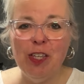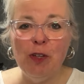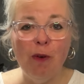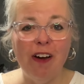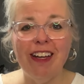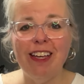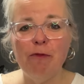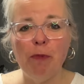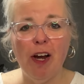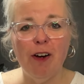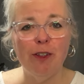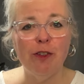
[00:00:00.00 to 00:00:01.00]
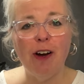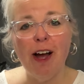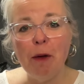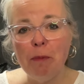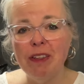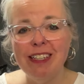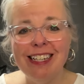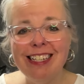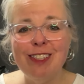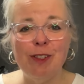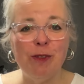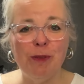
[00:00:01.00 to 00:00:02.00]
you want to give Pair a try,
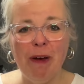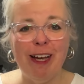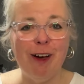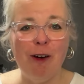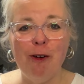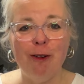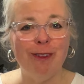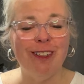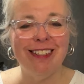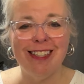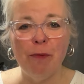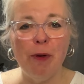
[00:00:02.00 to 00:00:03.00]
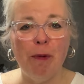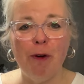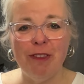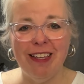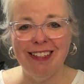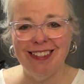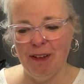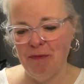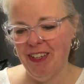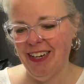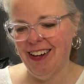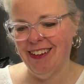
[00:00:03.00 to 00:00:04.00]
please use my code because then we both get
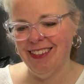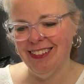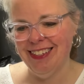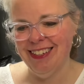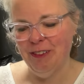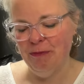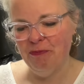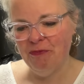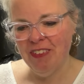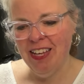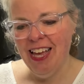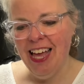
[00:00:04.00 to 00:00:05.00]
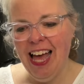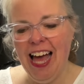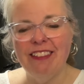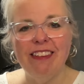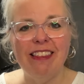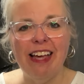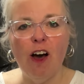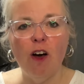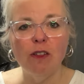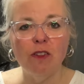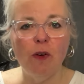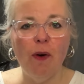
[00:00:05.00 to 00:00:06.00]
something out of the deal. And then they
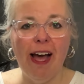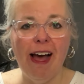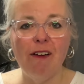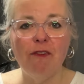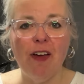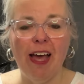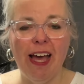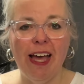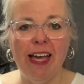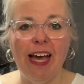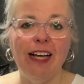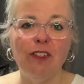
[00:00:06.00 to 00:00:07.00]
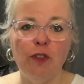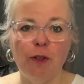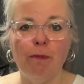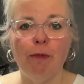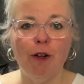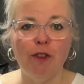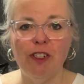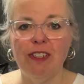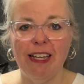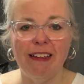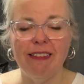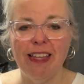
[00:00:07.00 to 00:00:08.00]
also have a, as you're
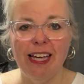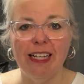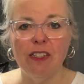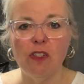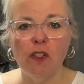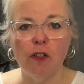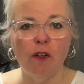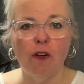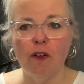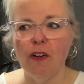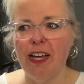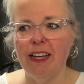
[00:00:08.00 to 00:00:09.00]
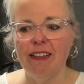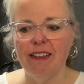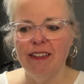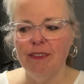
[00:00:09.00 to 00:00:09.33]
purchasing things, you're earning